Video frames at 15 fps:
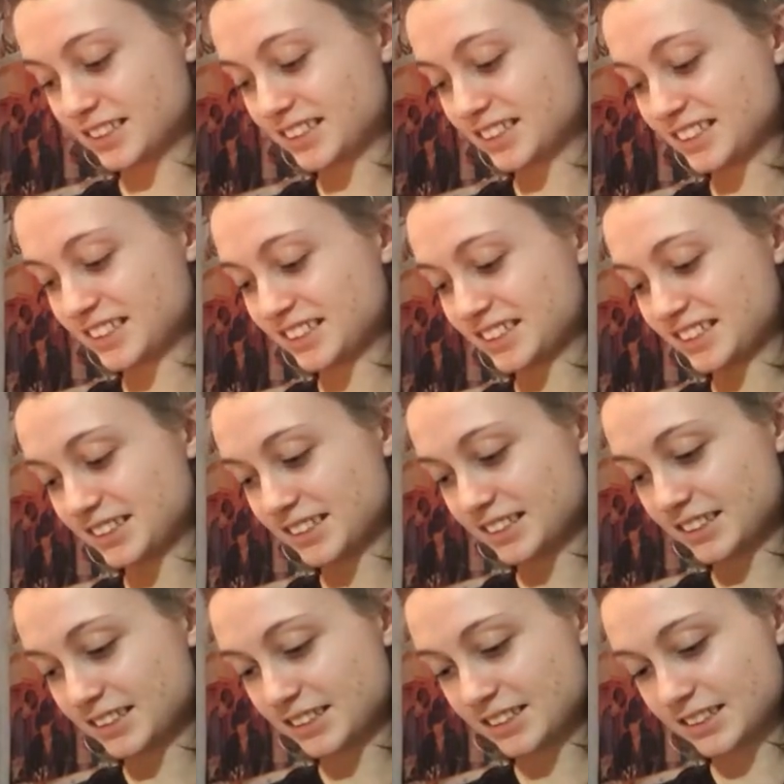
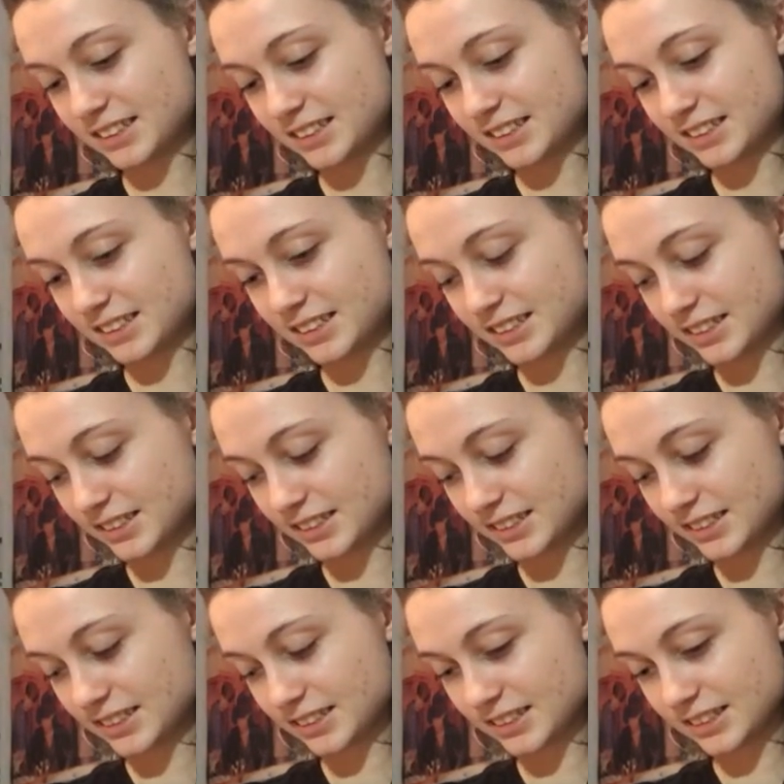Nobody speaks.